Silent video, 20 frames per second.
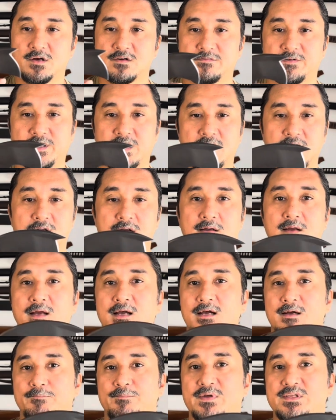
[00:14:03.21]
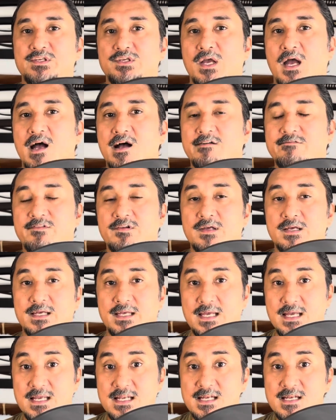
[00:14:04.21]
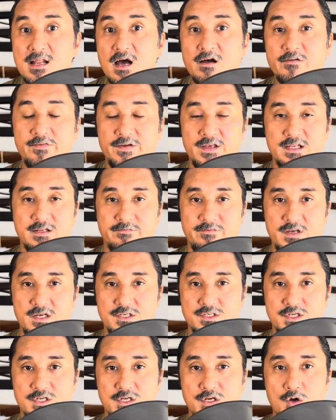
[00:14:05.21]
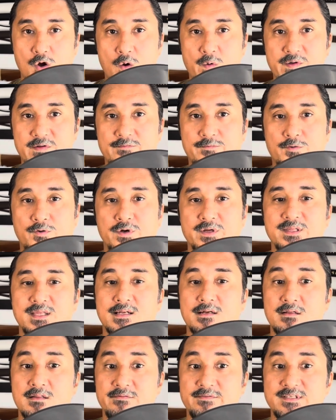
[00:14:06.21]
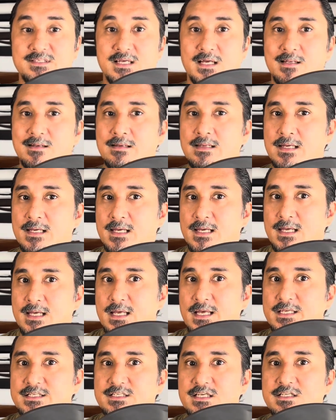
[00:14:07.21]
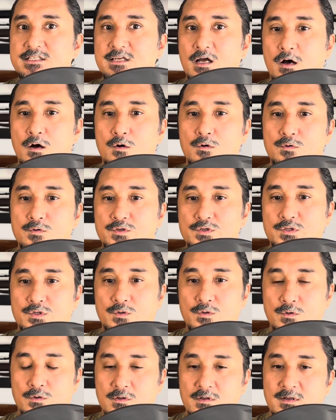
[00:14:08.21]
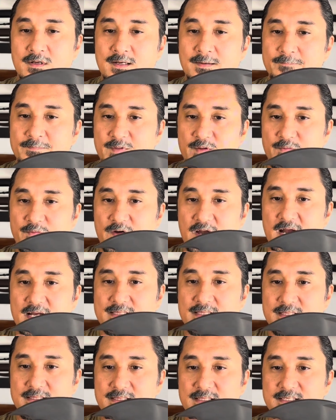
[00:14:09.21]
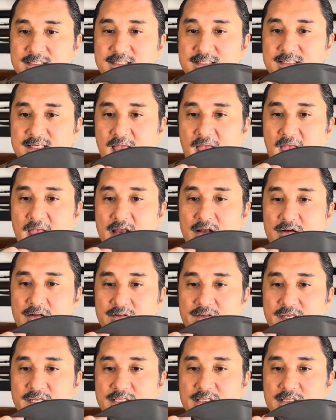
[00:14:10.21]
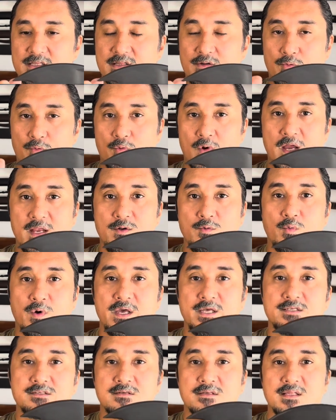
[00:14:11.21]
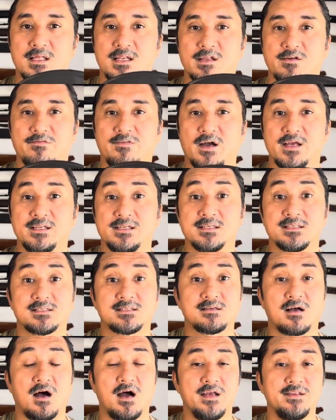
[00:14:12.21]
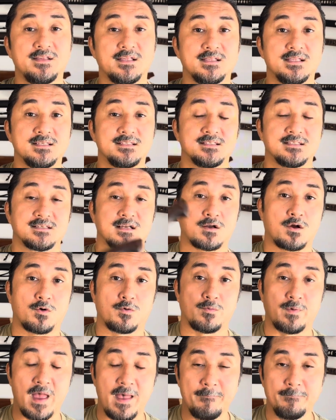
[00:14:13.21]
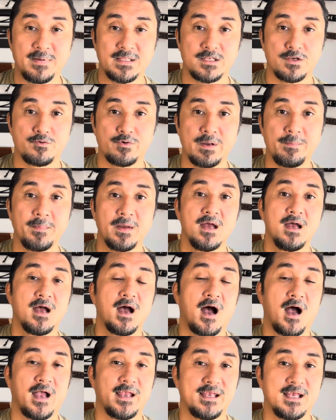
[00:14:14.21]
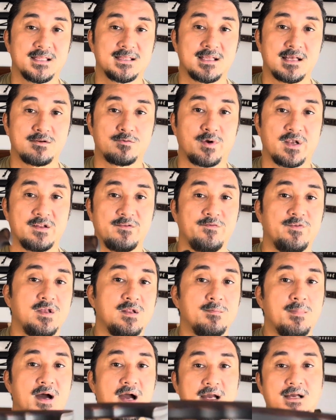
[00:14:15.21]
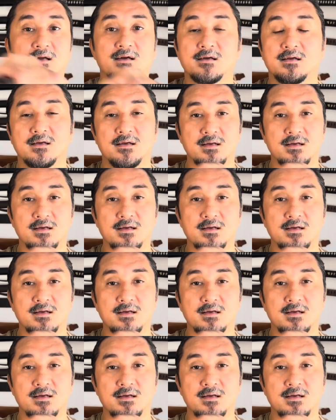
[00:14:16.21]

over here, but you have enough innovation going for it that all of a sudden it's its own tool. The fact that this is angled in the right way so that if I decide that this is a karambit grip, I get that right feedback.